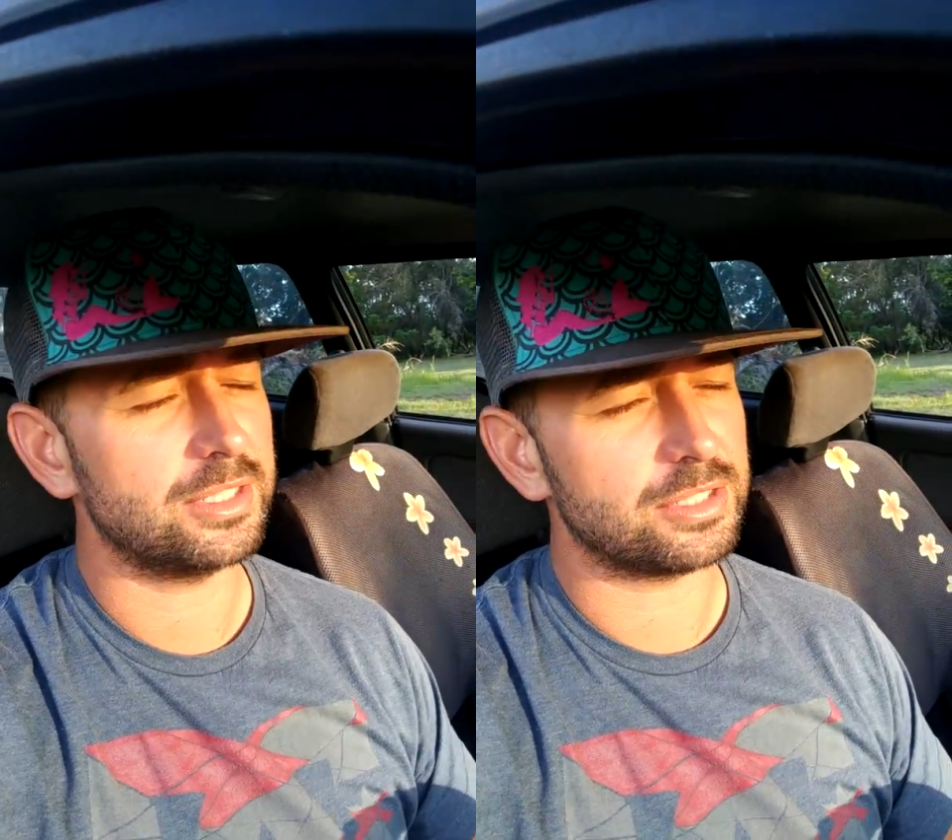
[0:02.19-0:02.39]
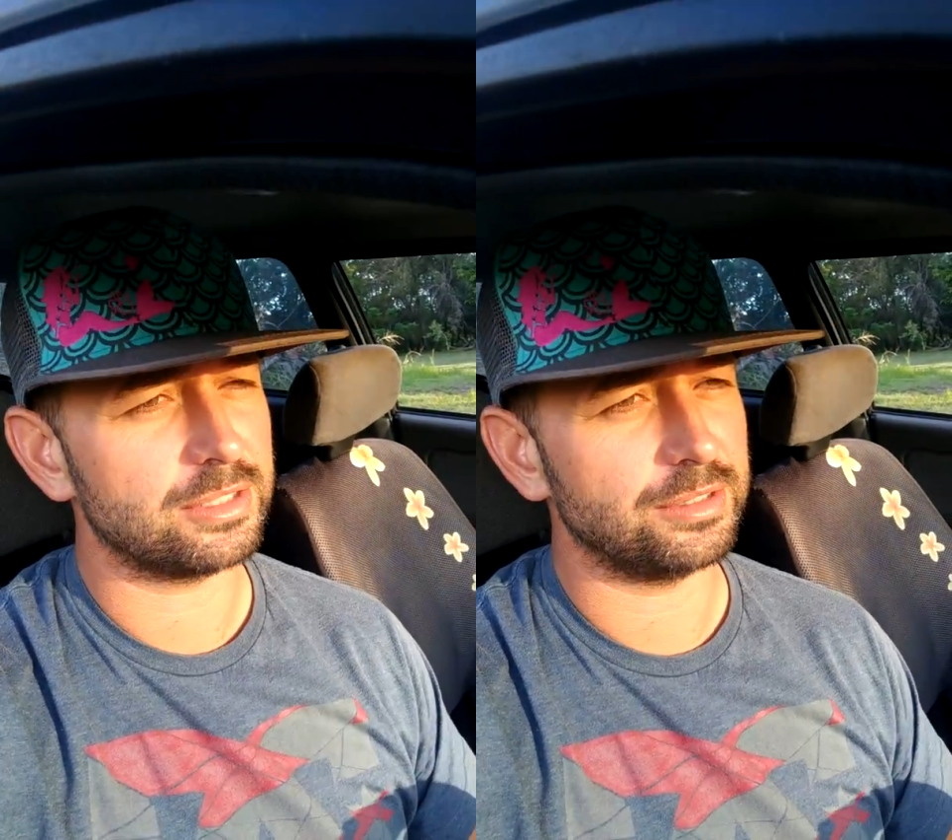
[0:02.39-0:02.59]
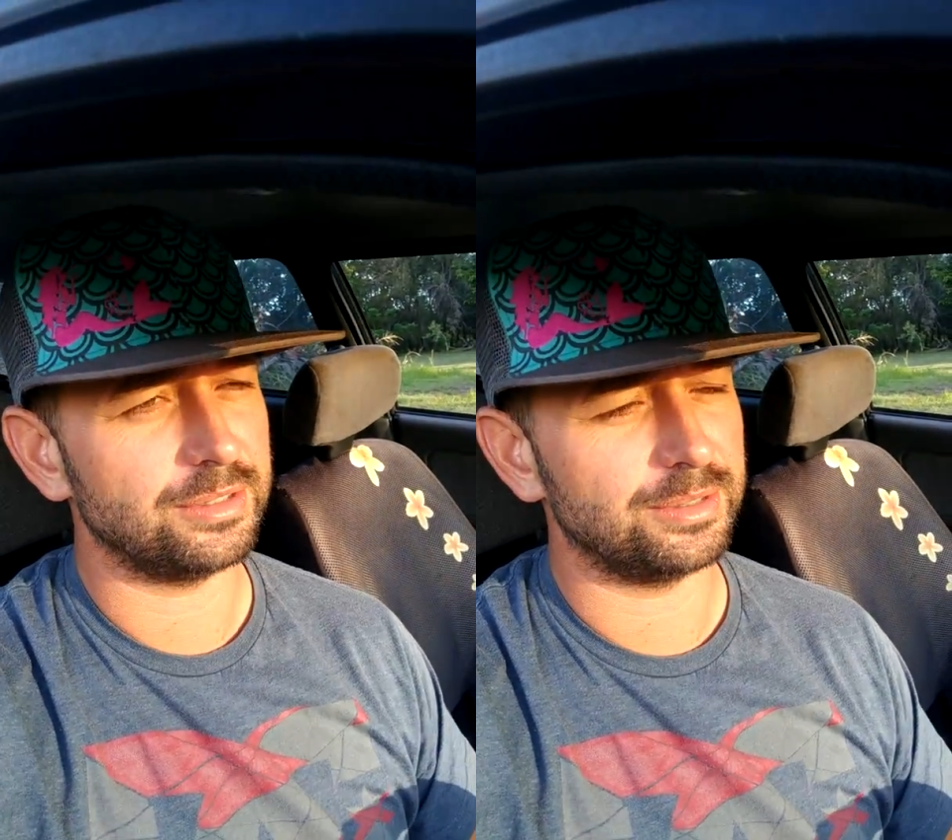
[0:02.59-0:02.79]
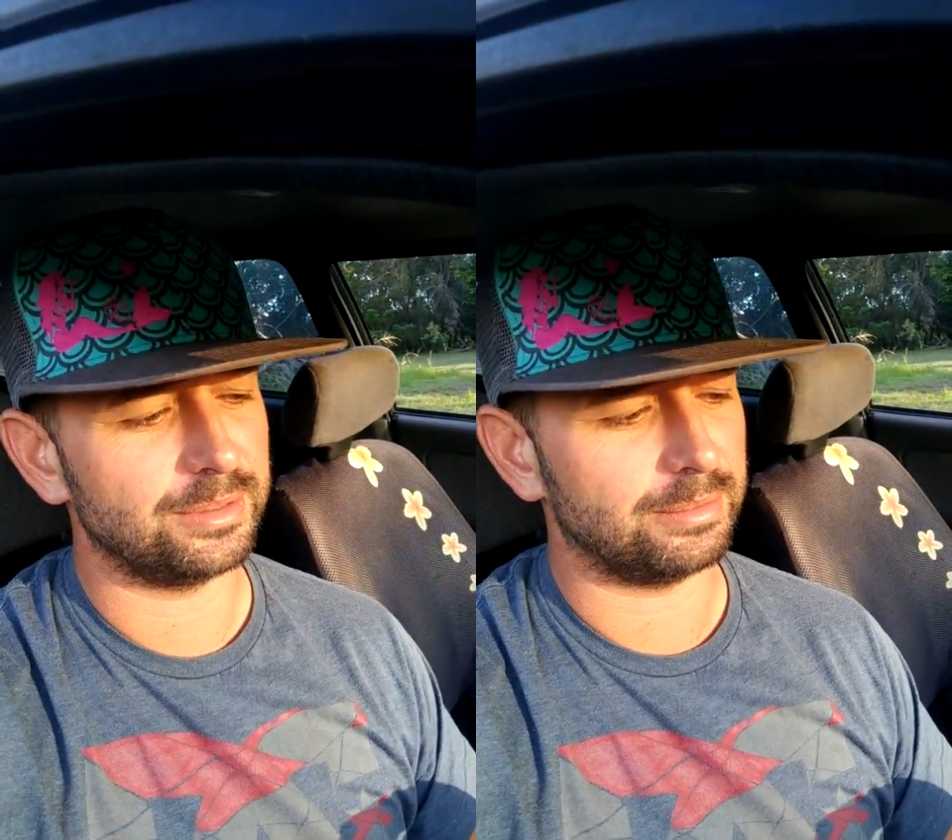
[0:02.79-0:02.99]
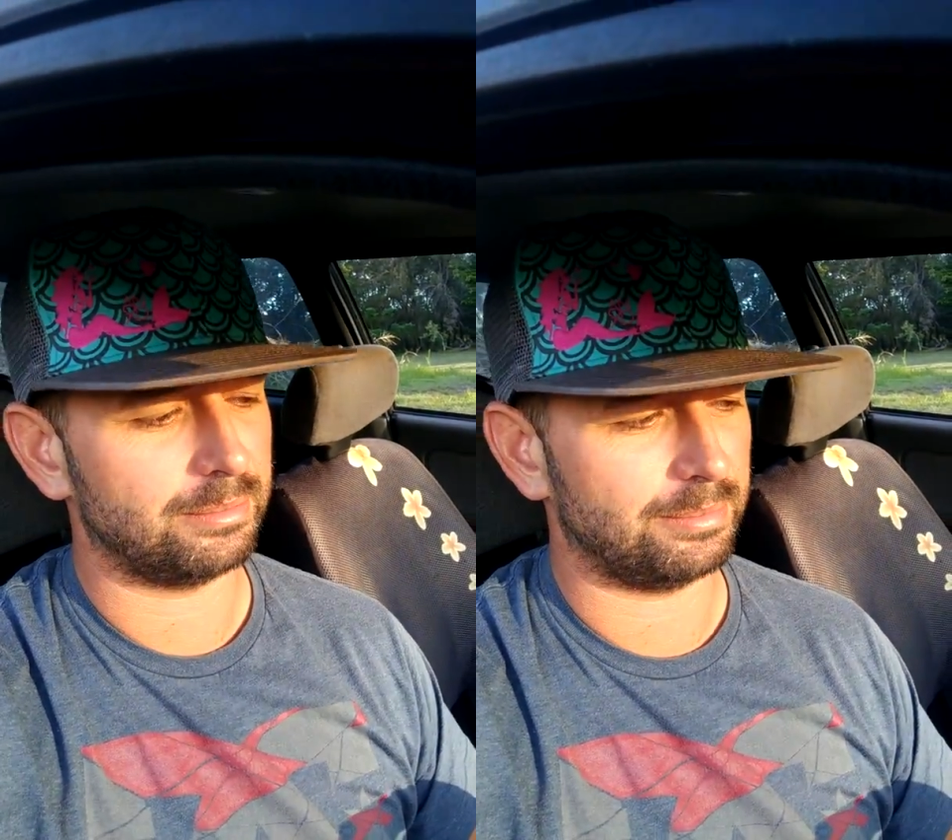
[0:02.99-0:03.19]
to show
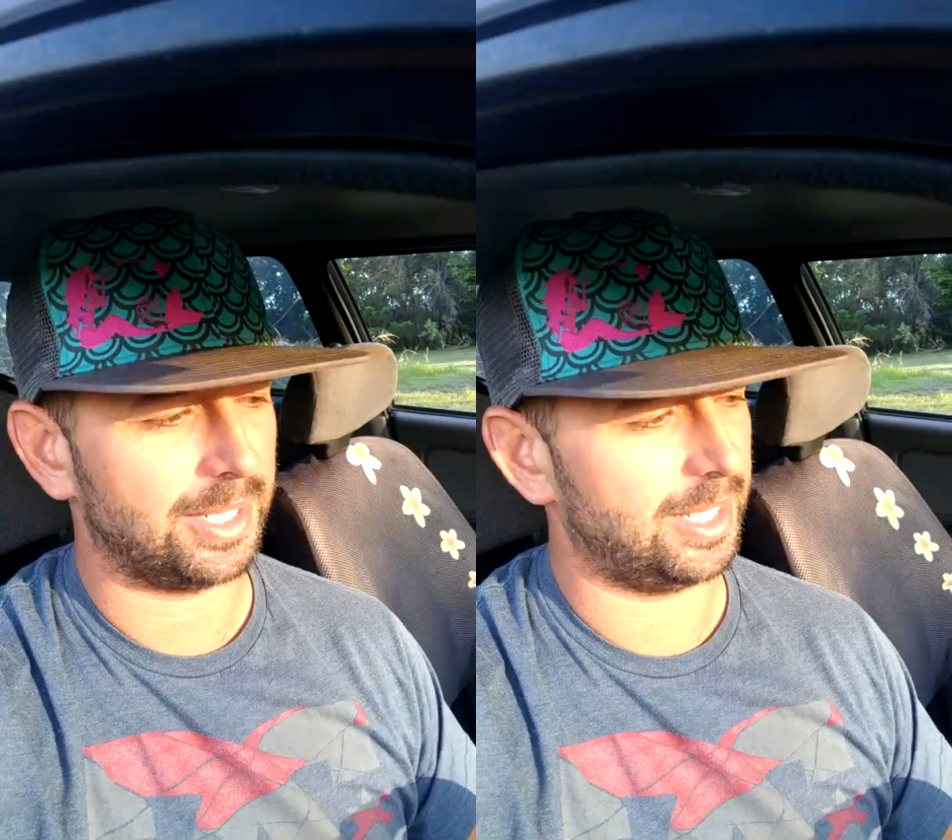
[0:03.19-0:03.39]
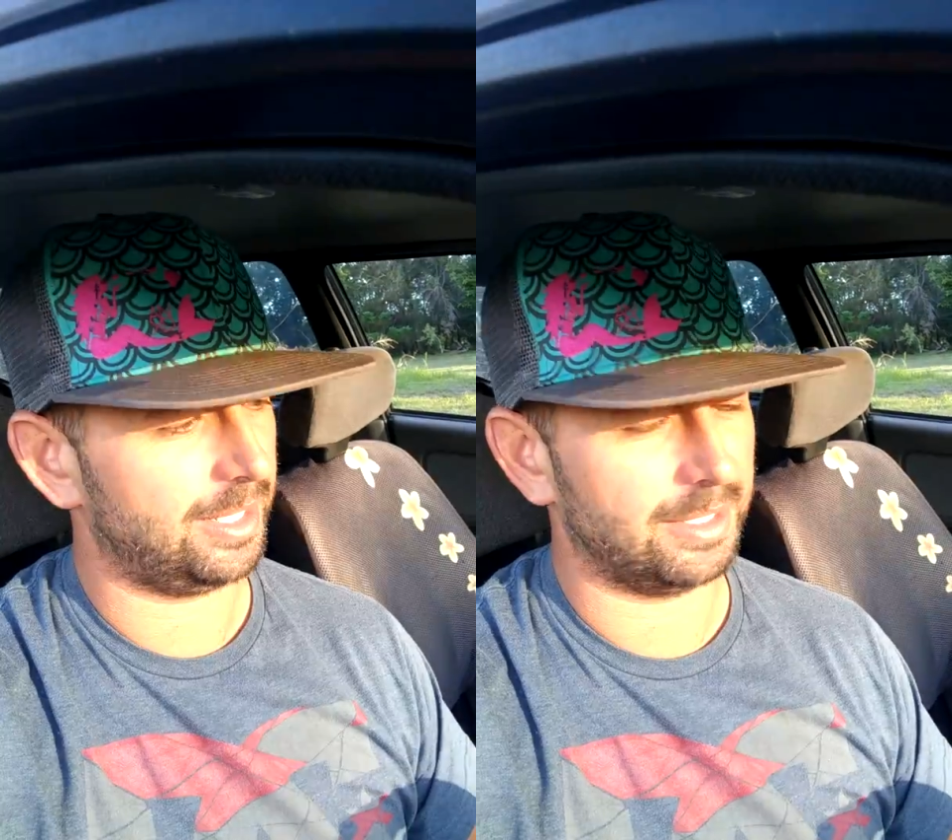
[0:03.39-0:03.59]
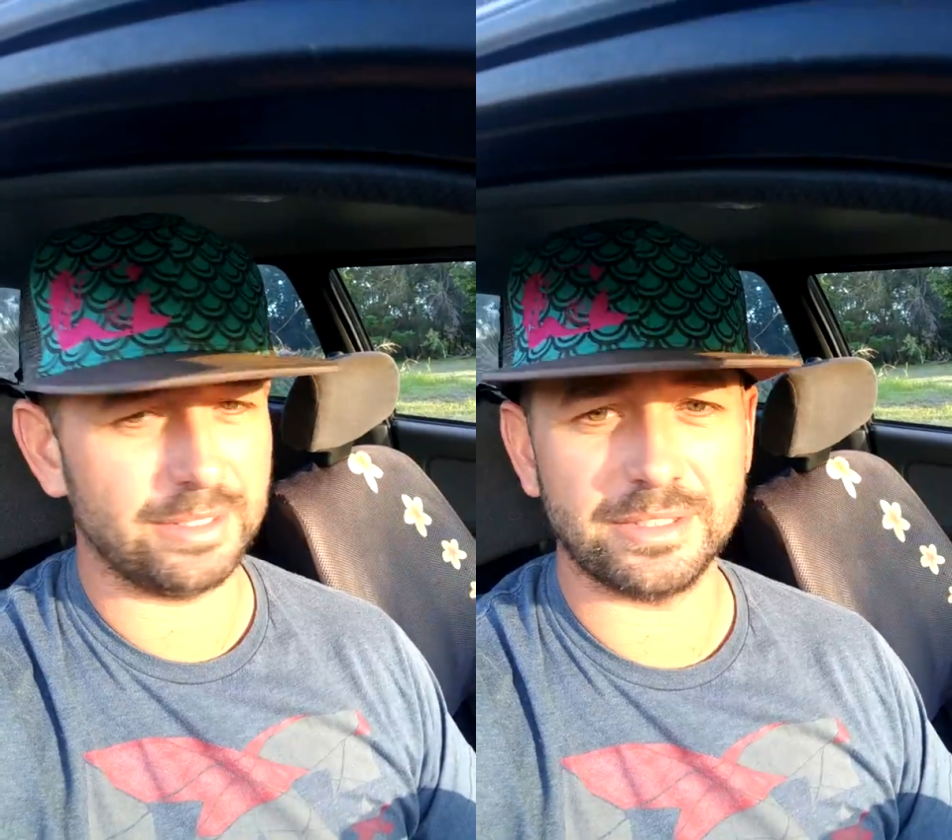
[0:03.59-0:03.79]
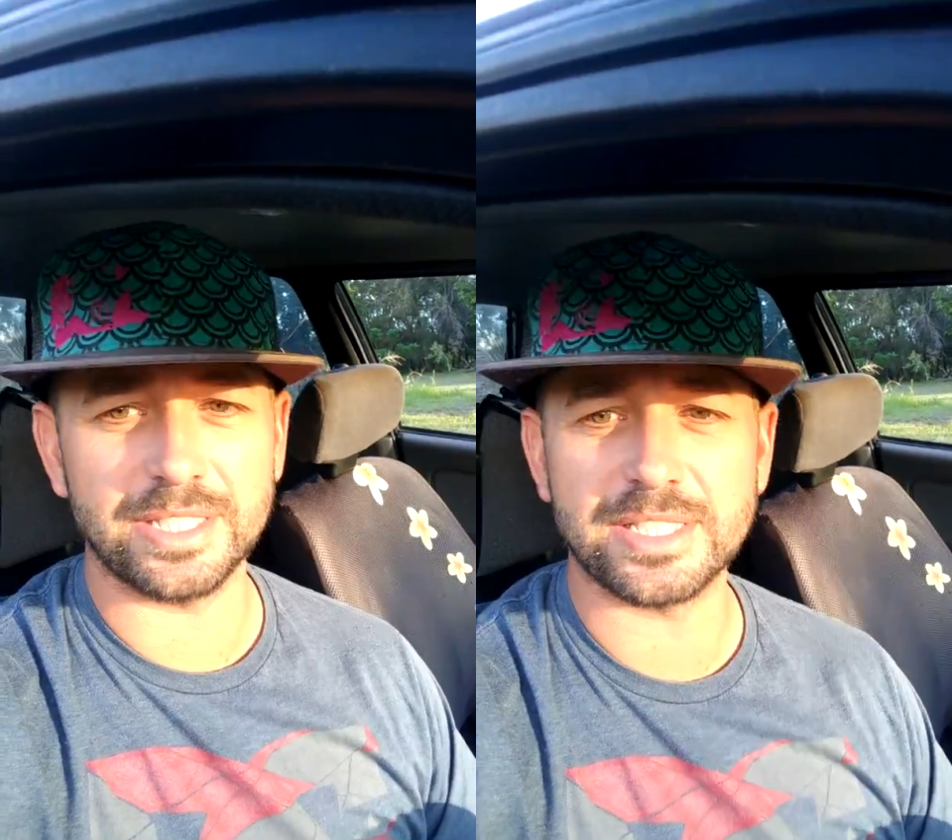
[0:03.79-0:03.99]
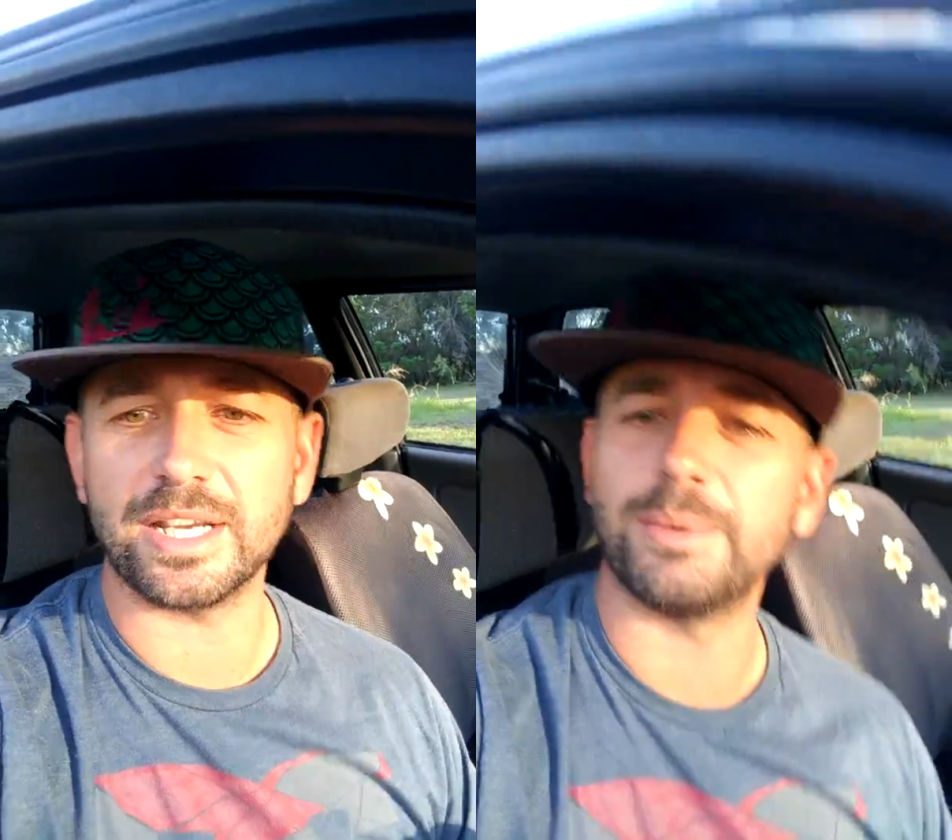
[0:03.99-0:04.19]
you the inside